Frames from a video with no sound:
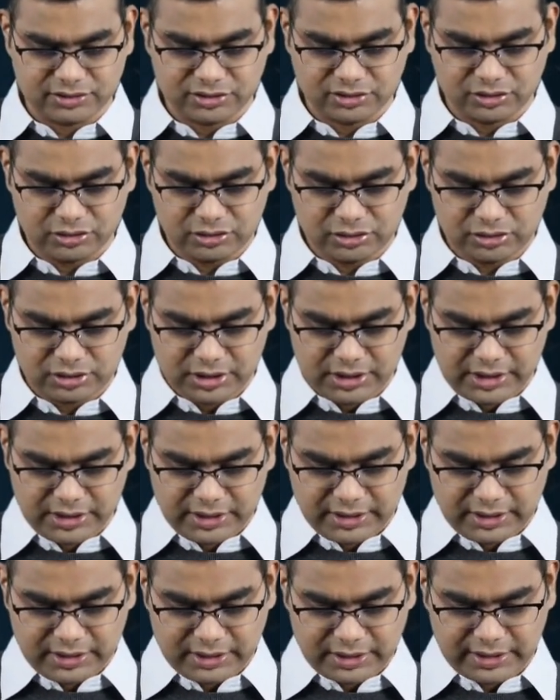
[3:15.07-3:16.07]
So,
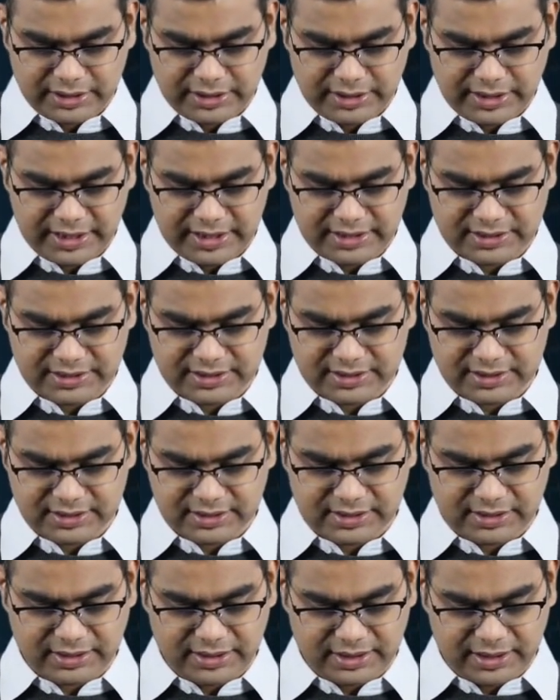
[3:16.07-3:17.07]

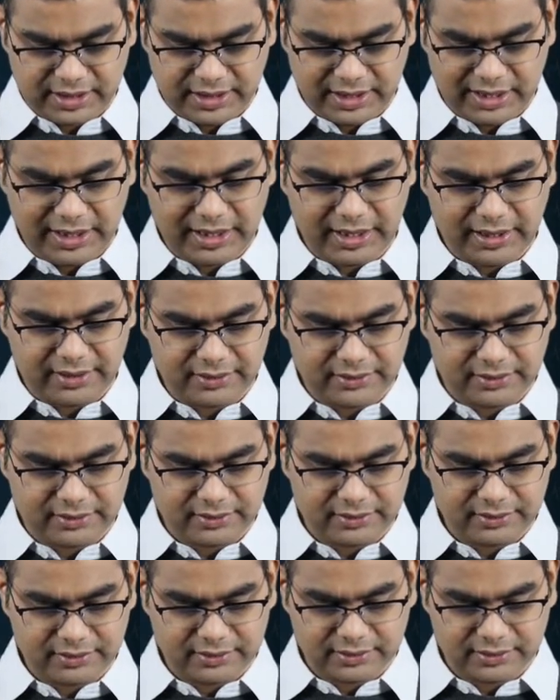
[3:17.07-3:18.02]
case A.